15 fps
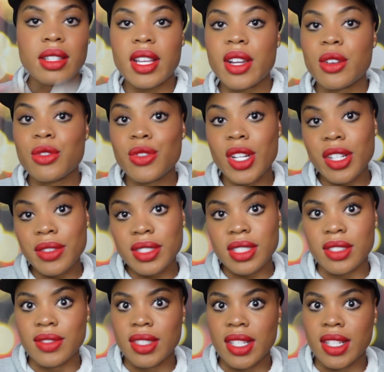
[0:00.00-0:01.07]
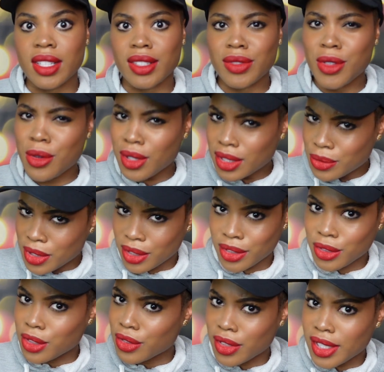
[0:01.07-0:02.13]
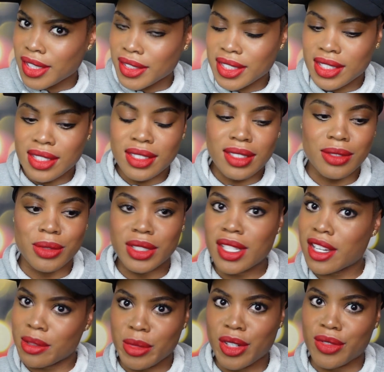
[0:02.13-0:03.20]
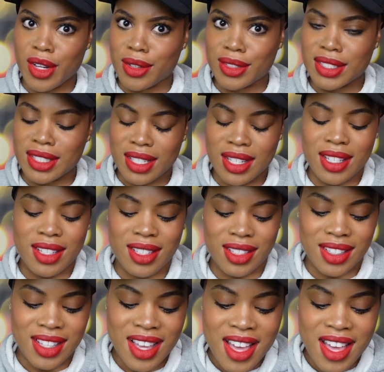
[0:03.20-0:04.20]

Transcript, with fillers: Now, fragrance of the day. Of course, we're gonna do a fragrance. We're talking about fragrance today.